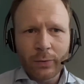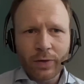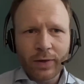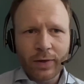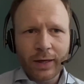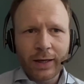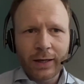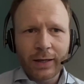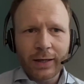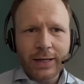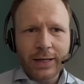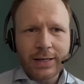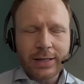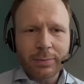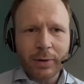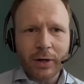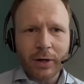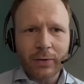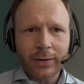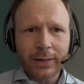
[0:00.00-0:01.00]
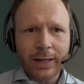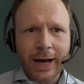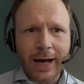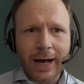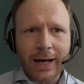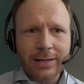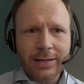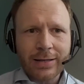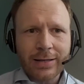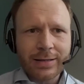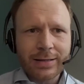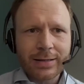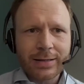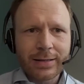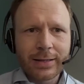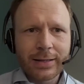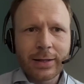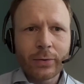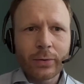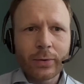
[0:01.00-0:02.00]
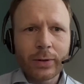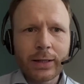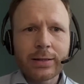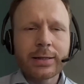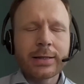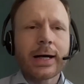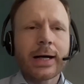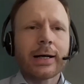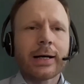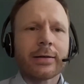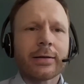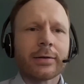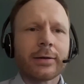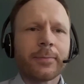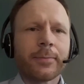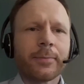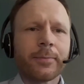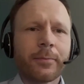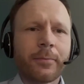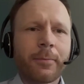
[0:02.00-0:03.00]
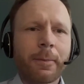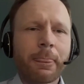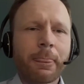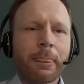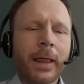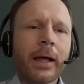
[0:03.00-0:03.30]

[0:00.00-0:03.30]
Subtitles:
when you think it's about cars, no, it's not.